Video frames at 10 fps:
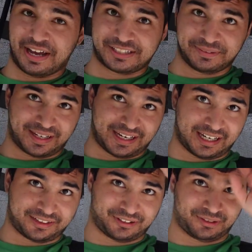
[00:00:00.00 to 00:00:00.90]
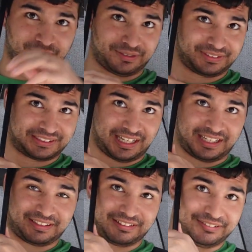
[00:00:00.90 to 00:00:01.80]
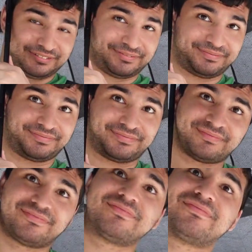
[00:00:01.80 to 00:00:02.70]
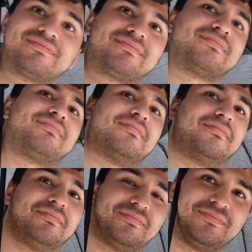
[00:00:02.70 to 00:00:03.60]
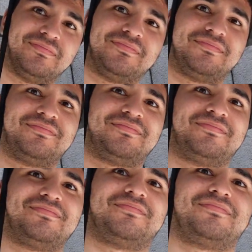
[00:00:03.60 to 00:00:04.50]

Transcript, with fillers: Next week I got thermo and stat though. Yeah. I have thermo and mechanics.